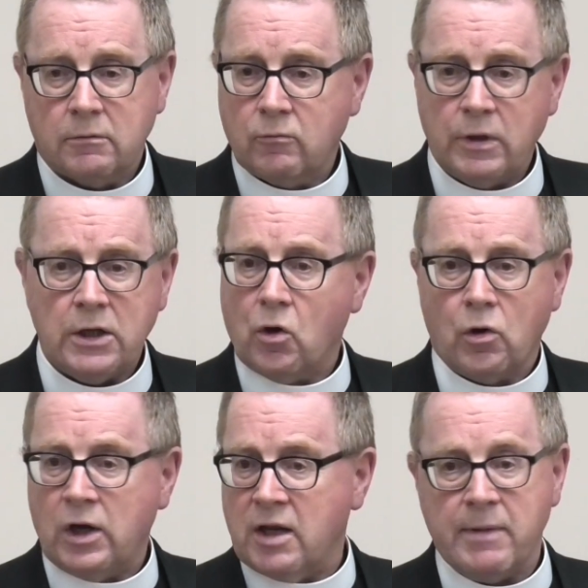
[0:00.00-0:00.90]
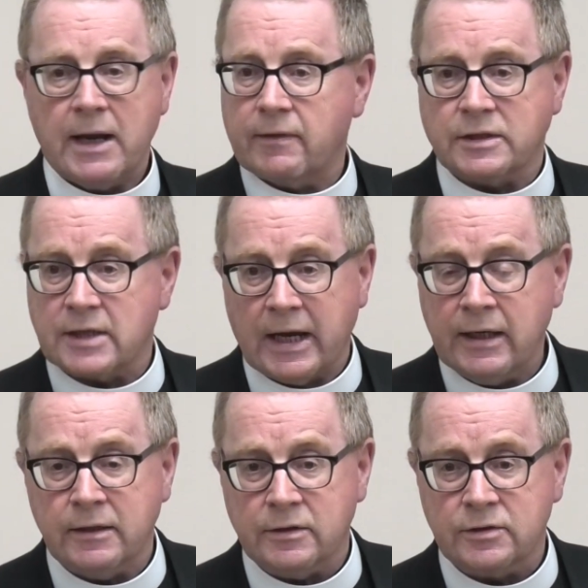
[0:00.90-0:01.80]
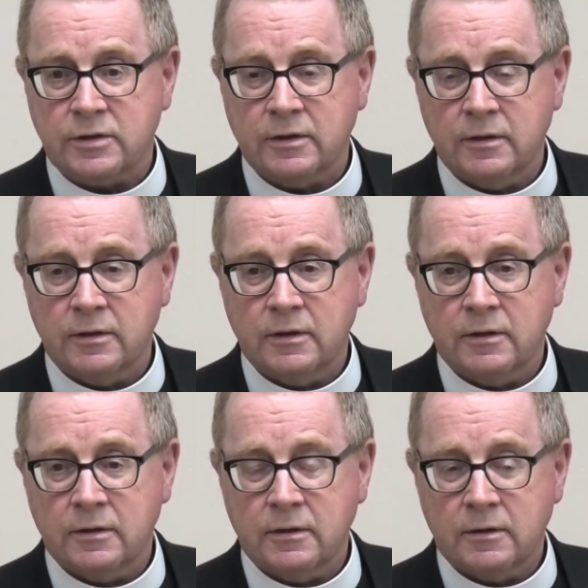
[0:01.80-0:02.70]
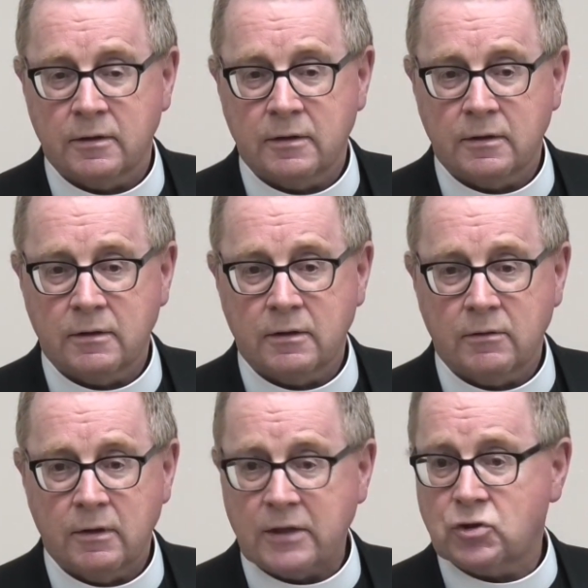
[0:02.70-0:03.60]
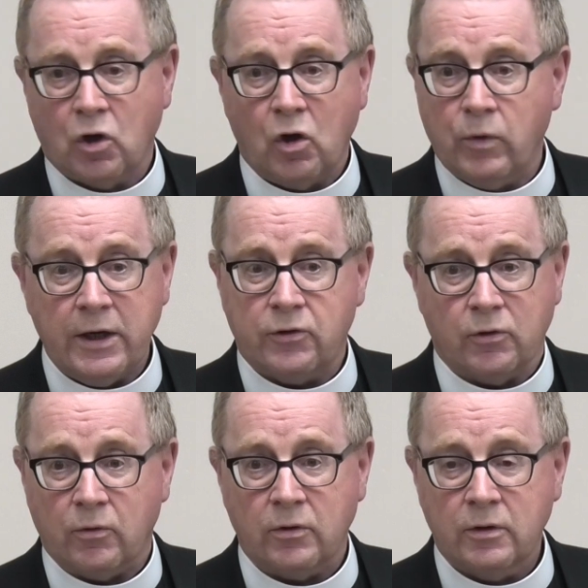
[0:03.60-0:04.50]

We only make the signs. That's all we do.